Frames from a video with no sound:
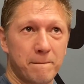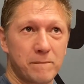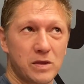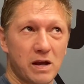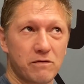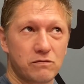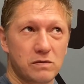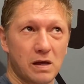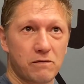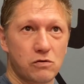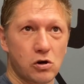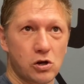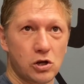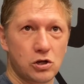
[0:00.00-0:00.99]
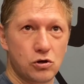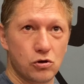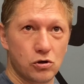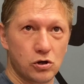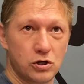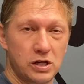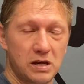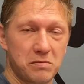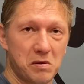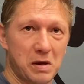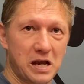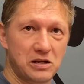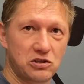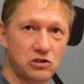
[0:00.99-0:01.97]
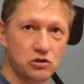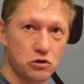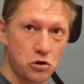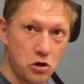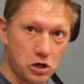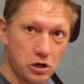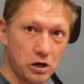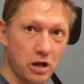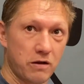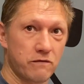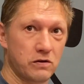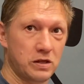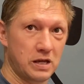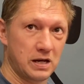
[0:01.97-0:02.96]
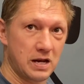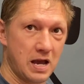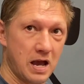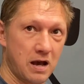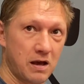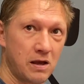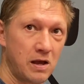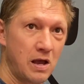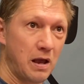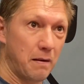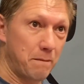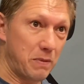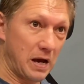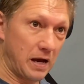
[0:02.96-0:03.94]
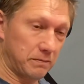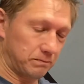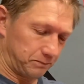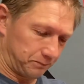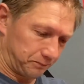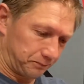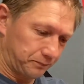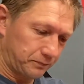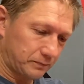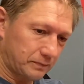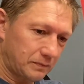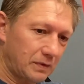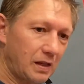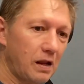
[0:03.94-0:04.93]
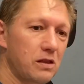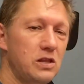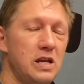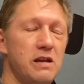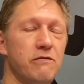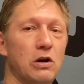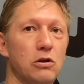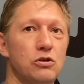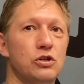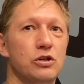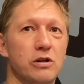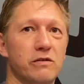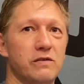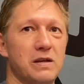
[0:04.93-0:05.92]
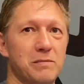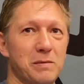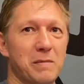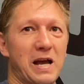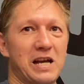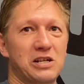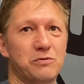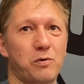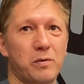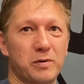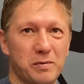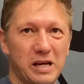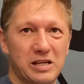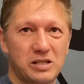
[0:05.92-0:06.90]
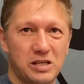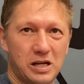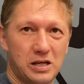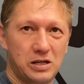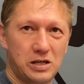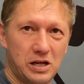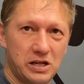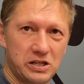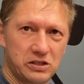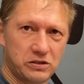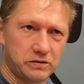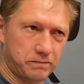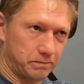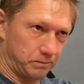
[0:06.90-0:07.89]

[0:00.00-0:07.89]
They've got a good MMA circuit over there now, but the evolution of MMA is probably about 10 years